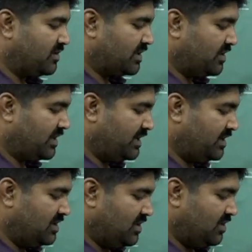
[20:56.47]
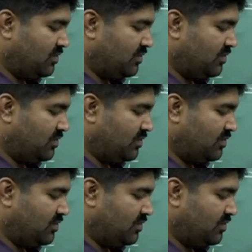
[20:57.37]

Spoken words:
Okay, you will get